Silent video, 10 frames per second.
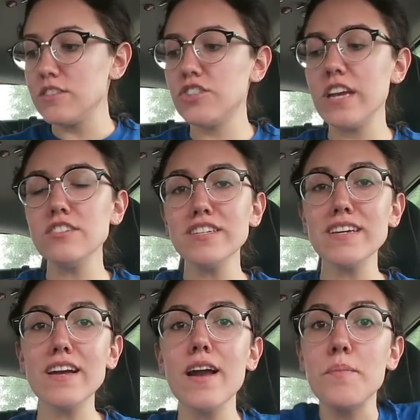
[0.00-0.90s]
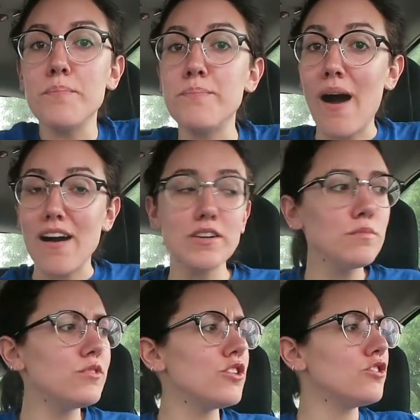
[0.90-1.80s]
changing
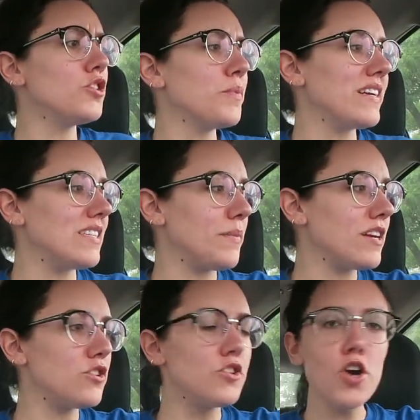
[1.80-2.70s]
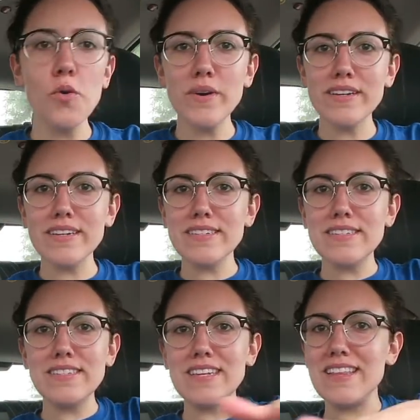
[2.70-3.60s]
bottoms, super easy, because no one can
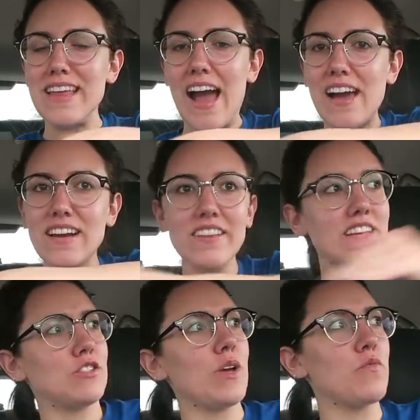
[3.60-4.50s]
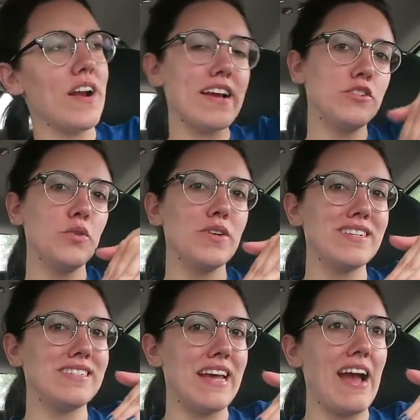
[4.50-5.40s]
see that unless they're like right next to you
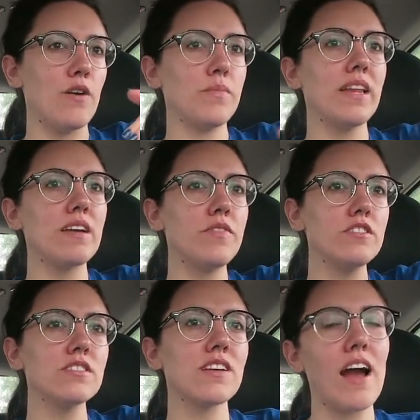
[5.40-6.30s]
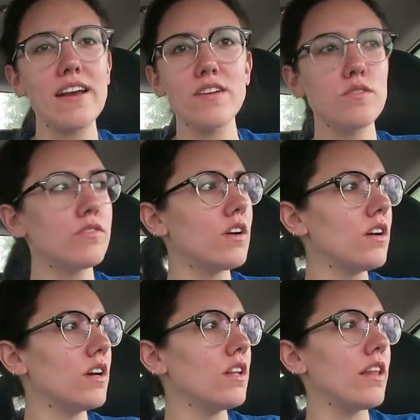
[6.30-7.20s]
looking down. But like if they're just kind of
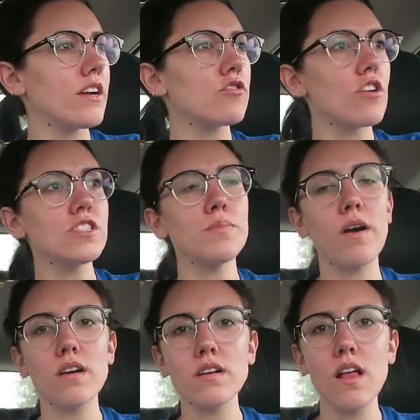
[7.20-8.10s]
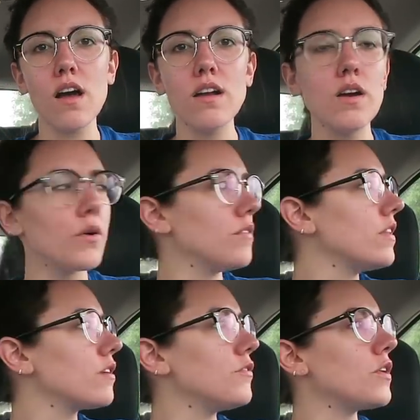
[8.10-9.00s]
like across the parking lot or
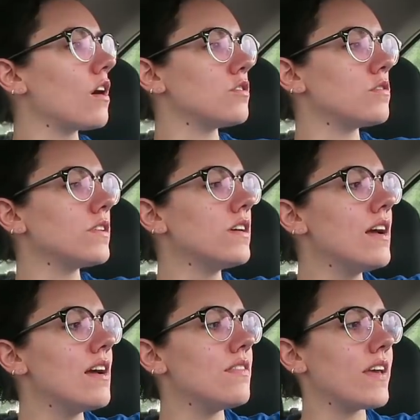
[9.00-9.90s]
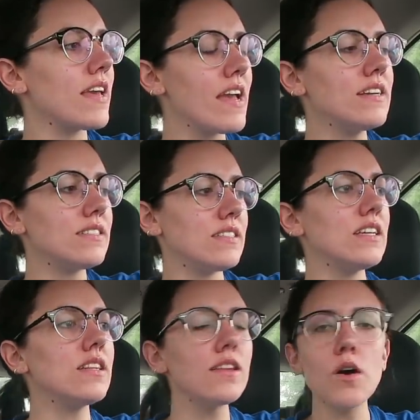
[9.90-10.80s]
even like a few cars over, they can't
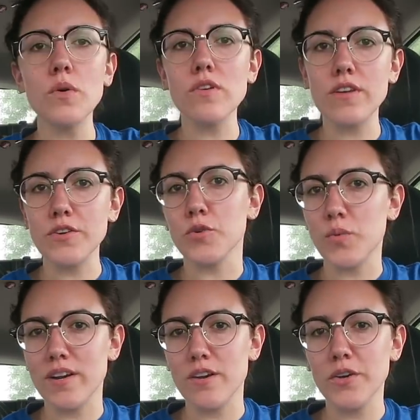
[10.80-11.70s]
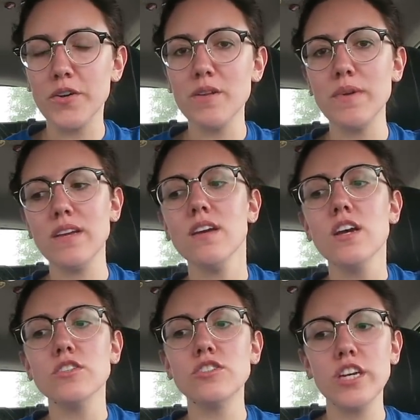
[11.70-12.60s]
see lower than your window, you know what I
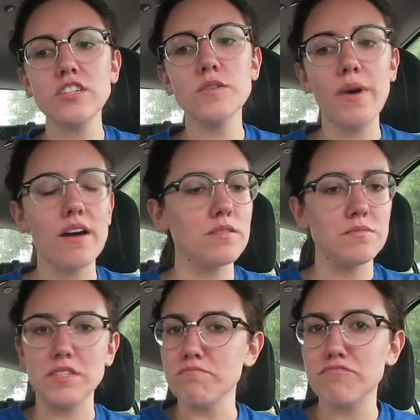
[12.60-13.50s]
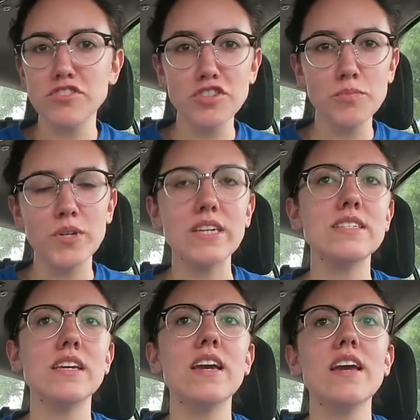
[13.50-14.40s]
mean? So changing bottoms, super
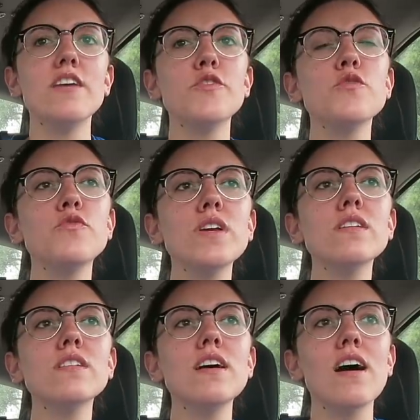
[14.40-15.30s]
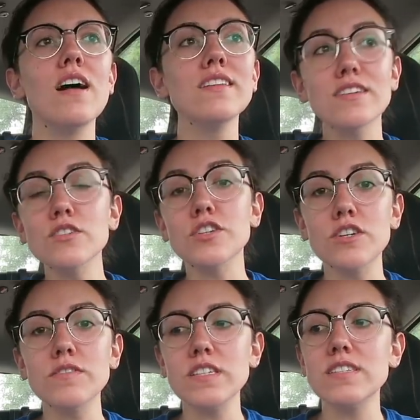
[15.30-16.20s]
easy. If you feel a little
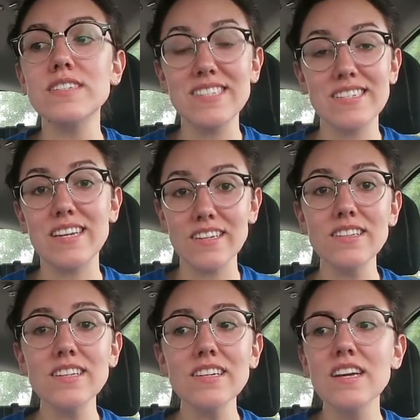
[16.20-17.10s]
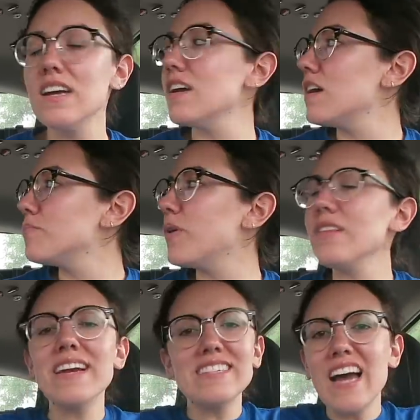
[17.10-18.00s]
nervous still,
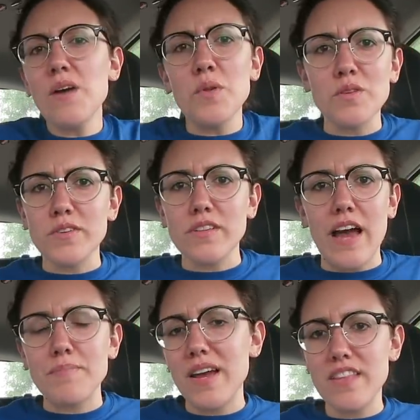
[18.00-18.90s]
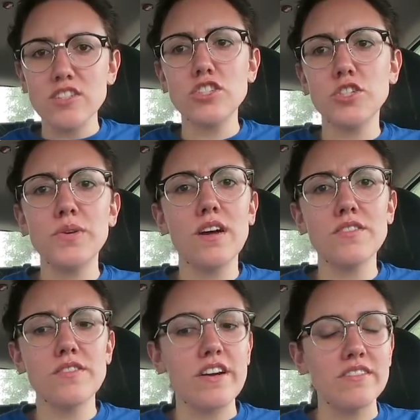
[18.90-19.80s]
put like a towel over your lap and then just do it
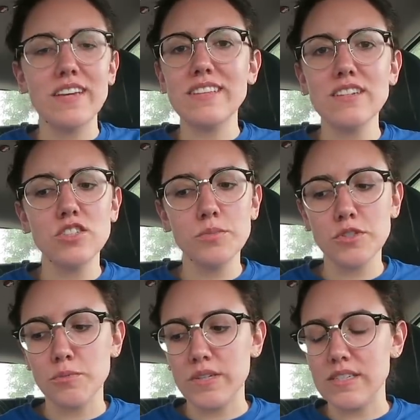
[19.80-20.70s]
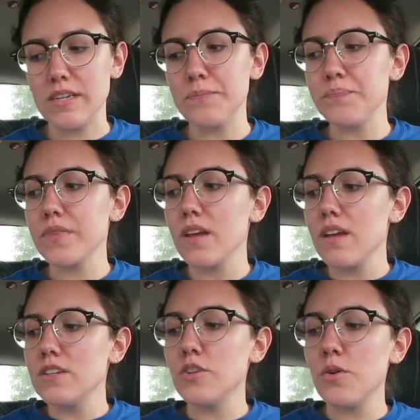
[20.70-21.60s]
under there. Like that's super, super easy.
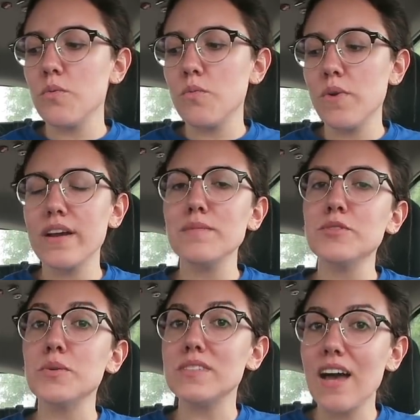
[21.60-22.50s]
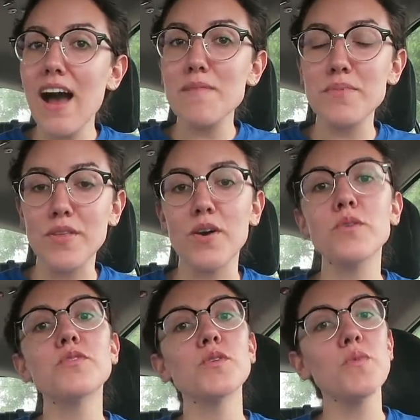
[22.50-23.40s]
So when it comes to a top
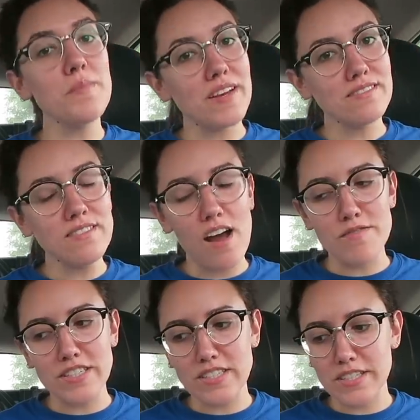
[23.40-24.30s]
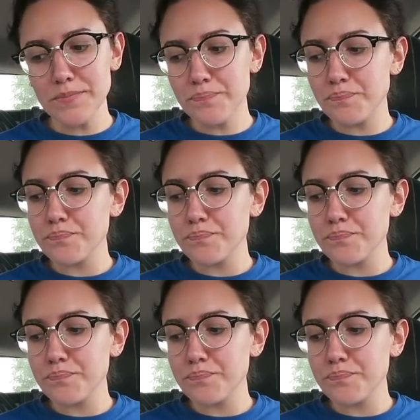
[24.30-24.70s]
though, for women, obviously,